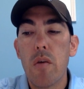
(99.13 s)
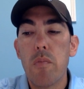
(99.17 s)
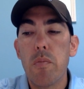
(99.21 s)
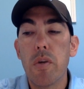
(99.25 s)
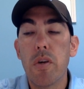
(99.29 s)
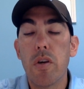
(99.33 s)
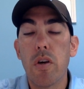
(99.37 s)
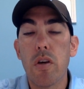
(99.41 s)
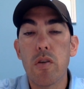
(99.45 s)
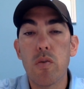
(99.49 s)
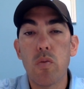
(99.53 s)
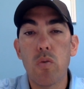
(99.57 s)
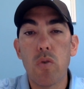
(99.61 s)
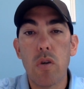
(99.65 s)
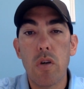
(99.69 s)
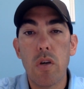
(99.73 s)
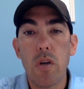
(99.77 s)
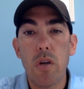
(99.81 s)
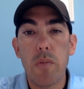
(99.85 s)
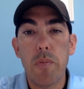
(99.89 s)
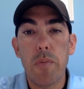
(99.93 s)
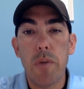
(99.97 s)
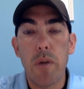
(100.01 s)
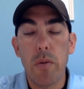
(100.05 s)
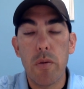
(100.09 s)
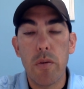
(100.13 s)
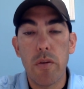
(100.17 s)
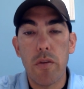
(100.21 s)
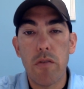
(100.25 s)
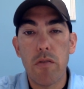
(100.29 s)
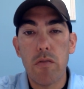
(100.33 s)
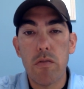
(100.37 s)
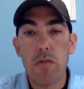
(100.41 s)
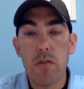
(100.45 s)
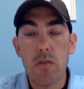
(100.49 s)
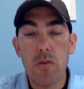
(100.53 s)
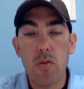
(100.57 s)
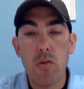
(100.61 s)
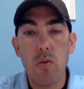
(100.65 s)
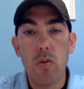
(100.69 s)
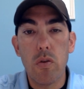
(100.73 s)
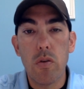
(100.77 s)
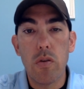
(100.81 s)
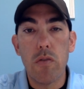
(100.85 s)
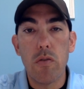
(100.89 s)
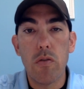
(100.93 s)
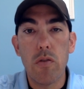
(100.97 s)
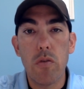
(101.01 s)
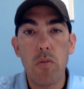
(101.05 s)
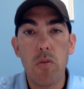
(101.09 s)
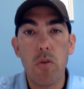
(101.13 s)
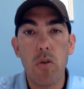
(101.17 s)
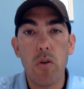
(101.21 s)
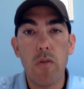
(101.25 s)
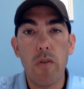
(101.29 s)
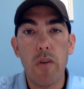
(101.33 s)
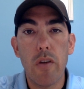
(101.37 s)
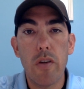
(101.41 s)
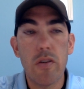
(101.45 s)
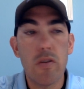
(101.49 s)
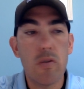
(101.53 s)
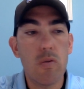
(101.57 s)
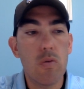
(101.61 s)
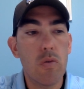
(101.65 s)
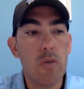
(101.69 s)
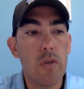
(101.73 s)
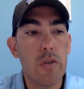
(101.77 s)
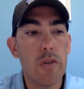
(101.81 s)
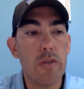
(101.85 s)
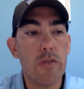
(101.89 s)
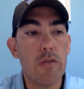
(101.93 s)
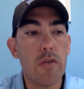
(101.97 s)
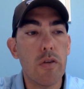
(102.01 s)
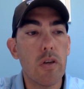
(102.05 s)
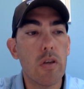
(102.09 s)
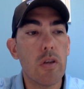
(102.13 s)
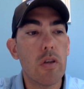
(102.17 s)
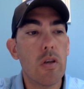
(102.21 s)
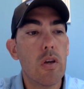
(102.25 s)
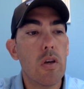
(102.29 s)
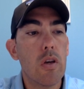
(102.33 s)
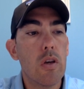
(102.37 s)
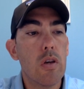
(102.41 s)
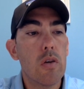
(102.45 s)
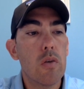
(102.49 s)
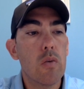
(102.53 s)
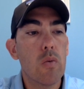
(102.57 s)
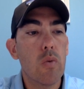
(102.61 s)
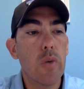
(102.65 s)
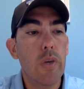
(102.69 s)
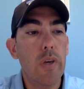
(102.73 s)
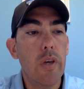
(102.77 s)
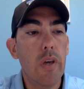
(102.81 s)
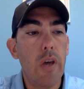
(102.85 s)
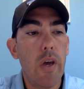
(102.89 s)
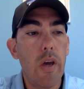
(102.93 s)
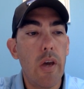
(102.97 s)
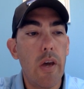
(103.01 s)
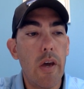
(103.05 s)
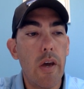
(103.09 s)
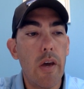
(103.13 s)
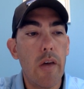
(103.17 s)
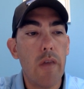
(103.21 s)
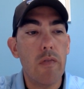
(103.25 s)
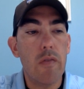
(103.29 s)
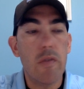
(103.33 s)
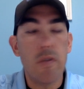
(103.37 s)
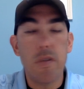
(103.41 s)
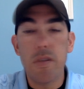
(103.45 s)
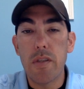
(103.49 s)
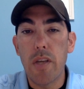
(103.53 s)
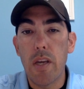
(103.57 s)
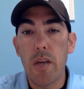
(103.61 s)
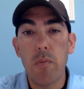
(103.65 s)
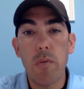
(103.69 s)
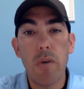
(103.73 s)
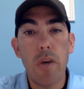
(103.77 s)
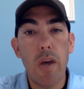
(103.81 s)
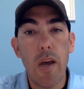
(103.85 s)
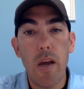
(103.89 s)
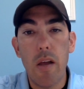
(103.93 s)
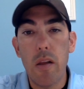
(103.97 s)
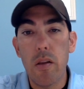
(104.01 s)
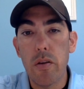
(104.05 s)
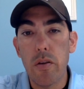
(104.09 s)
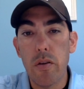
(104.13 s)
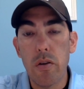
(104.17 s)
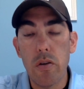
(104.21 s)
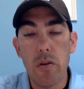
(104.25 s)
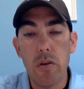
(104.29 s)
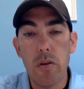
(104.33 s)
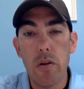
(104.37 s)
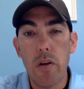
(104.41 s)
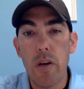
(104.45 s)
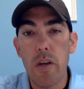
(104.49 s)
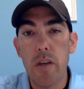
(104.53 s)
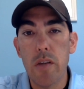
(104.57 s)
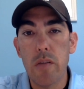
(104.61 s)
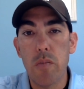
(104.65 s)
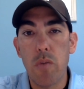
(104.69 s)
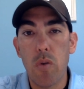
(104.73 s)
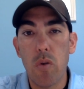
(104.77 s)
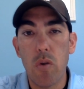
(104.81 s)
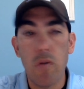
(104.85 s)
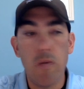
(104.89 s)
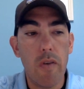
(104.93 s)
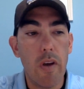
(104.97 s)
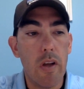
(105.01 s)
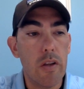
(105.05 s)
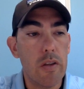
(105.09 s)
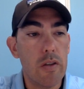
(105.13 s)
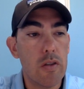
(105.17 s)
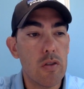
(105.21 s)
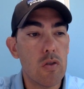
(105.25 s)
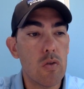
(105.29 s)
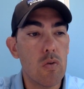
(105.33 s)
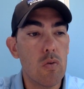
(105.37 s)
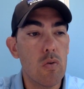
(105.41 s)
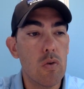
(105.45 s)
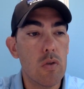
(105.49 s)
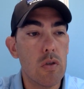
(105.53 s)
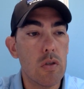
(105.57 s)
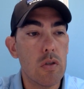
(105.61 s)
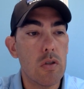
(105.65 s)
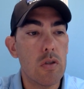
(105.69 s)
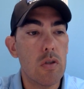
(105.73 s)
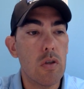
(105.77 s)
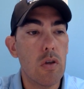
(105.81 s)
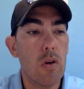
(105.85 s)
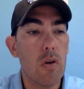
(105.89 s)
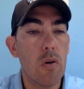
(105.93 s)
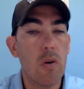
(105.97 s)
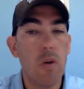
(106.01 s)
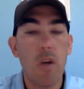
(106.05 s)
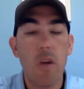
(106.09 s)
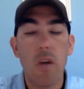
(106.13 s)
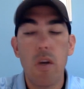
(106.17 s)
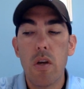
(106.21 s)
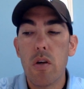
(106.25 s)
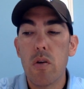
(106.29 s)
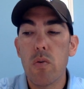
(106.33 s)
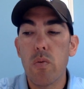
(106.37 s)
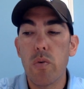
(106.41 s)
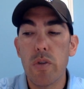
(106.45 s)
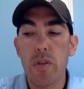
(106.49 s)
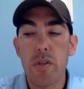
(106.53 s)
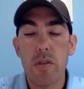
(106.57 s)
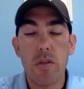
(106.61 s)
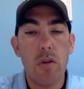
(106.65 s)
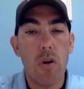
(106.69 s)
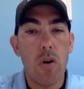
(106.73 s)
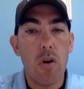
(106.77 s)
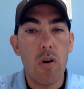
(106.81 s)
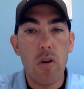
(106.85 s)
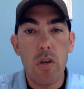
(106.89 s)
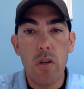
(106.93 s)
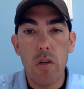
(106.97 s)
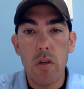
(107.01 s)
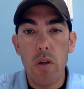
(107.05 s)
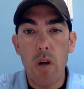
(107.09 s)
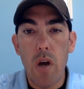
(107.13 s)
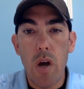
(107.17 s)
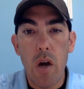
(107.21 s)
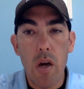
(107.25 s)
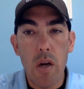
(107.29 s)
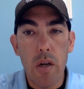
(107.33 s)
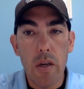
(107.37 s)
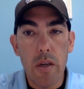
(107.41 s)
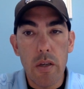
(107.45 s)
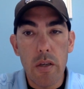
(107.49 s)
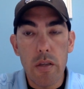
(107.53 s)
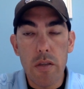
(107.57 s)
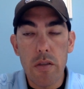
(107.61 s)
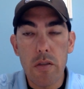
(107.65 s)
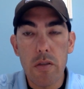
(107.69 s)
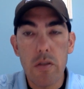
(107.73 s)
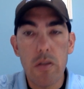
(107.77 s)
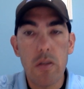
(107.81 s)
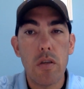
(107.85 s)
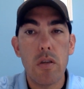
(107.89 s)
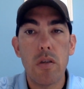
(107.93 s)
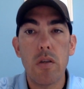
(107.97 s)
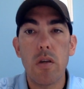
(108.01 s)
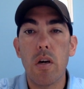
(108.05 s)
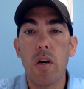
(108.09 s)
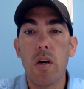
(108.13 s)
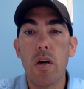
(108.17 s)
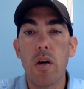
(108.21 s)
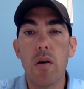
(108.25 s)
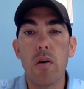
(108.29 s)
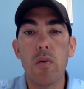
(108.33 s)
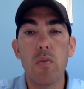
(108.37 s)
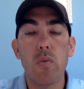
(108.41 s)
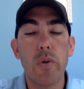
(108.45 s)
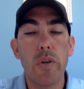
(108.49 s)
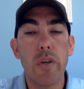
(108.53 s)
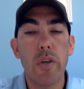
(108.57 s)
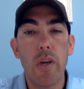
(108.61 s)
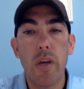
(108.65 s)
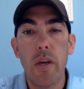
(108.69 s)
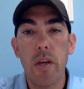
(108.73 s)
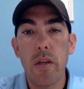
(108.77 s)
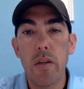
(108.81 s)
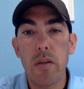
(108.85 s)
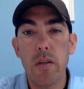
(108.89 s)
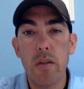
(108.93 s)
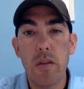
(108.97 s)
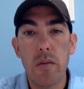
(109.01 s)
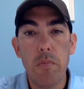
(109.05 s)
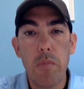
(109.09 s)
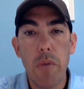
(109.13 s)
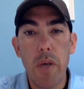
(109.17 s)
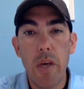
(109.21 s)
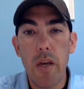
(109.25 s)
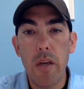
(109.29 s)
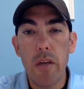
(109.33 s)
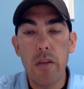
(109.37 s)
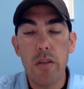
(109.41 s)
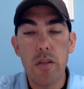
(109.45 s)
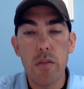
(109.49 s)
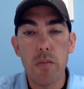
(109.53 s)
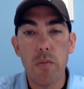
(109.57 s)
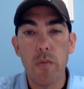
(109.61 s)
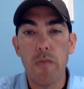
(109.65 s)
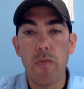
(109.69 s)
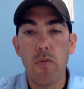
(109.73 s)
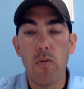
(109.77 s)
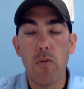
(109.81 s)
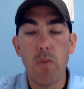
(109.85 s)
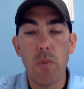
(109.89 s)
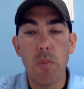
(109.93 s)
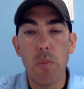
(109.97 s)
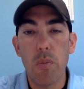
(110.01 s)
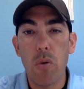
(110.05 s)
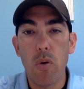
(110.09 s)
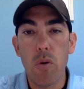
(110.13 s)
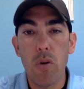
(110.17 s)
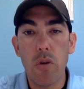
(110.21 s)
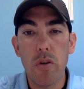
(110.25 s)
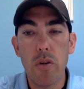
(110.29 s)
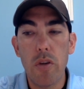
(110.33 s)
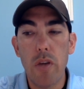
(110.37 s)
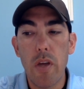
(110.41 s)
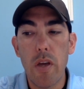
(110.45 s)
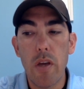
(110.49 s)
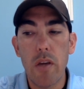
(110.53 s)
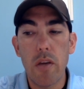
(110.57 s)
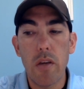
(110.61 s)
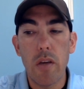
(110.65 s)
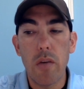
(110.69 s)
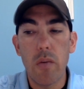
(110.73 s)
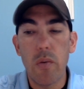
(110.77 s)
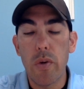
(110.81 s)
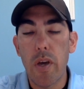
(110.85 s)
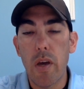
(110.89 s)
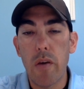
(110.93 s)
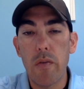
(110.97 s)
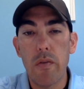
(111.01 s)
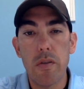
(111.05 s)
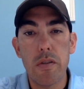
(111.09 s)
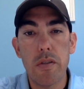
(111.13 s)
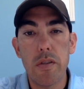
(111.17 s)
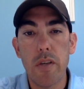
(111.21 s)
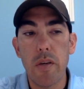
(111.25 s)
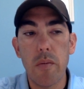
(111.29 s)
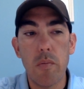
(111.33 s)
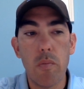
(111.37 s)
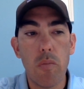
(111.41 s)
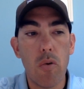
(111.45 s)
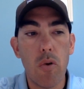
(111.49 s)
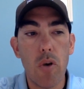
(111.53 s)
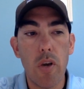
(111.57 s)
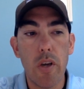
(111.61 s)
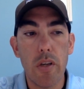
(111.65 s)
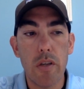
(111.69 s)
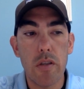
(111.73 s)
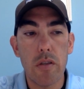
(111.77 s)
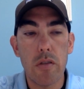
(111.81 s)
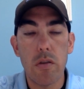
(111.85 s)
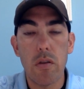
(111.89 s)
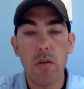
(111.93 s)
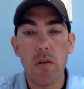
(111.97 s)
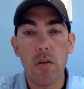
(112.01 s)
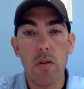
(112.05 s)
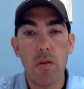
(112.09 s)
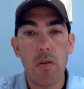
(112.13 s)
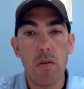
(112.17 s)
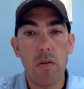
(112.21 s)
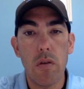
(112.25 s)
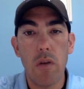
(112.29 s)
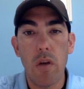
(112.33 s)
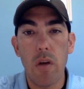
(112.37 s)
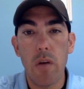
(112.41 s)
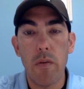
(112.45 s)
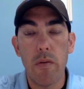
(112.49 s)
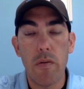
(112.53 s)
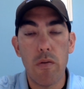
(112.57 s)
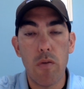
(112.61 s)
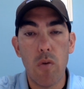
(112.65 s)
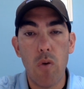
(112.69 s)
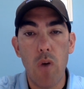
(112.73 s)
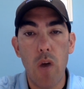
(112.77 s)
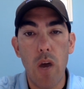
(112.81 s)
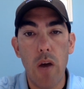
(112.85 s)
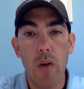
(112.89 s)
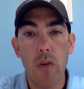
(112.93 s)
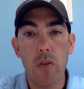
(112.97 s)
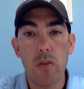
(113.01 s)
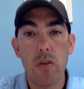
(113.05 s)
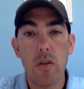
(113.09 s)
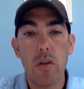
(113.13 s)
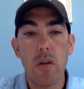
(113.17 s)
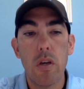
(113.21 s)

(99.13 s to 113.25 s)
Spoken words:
Because we're a public school through the Boulder Valley School District, we have the same calendar as Boulder Valley schools. So we start in August, we end in May just before Memorial Day, and we have the same breaks throughout.